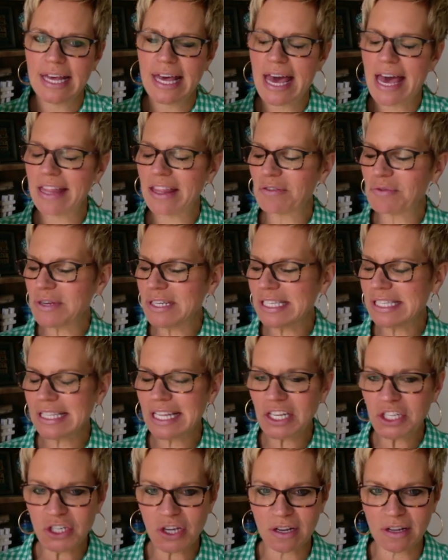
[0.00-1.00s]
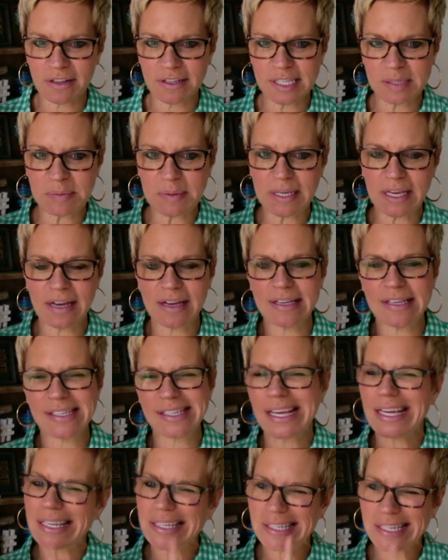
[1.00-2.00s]
And the reason they chuckle is because
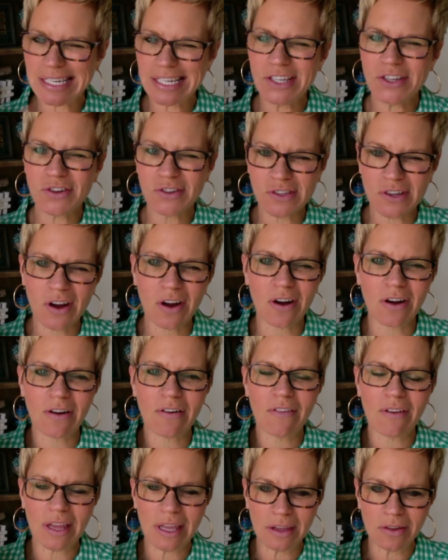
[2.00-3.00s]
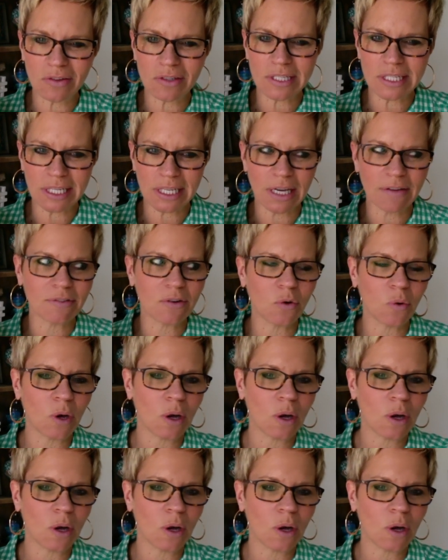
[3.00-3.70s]
teachers are guilty of